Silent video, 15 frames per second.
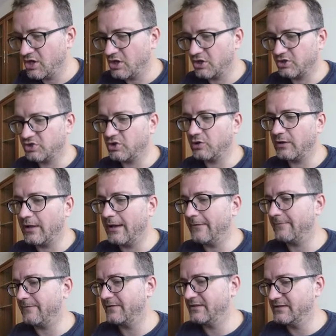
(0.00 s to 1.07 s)
Control
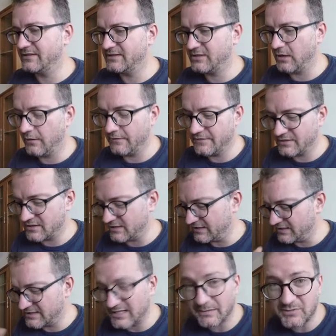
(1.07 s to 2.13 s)
F is
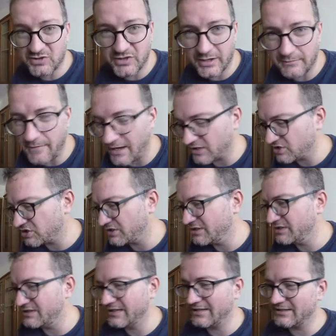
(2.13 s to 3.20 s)
obviously substring
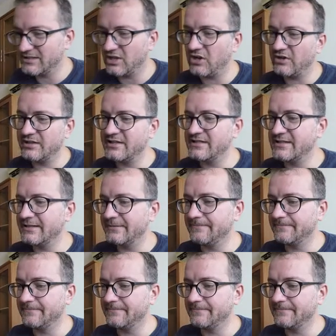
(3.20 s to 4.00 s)
matches, and it's a lot easier.